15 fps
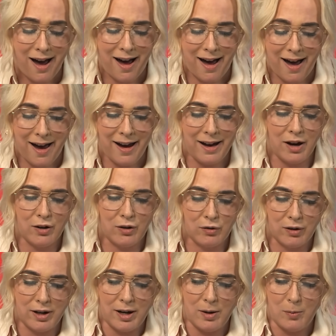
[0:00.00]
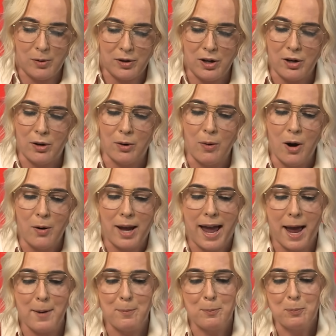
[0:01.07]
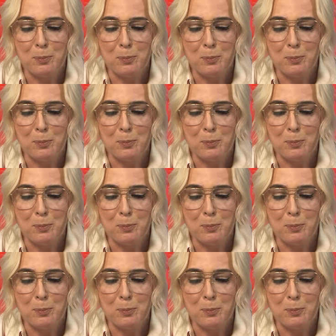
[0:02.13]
I agree with you. Okay.